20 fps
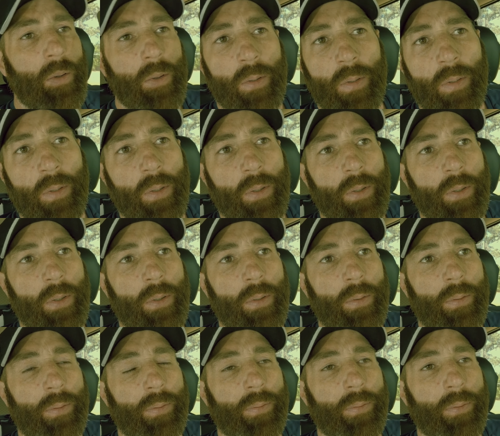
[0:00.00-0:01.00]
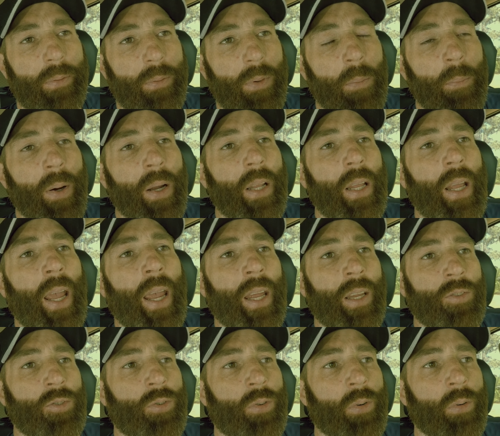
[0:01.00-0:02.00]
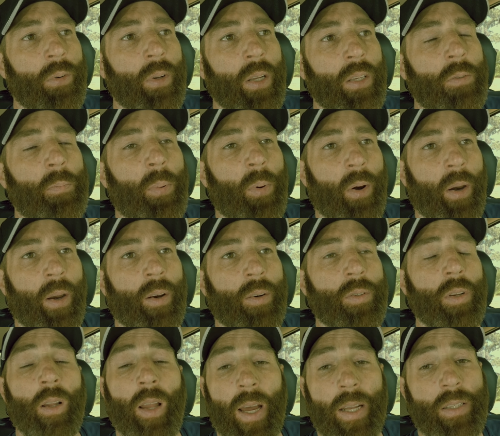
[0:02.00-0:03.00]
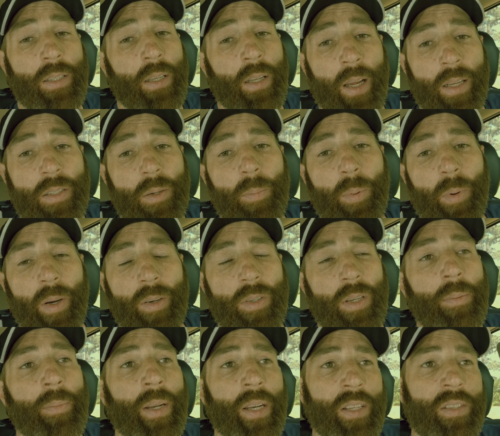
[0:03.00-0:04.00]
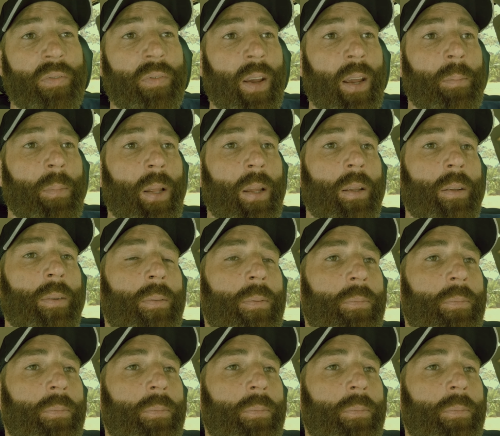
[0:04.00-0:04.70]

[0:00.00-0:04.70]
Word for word: My buddy Andrew needs prayers, lots and lots of prayers, him and his family.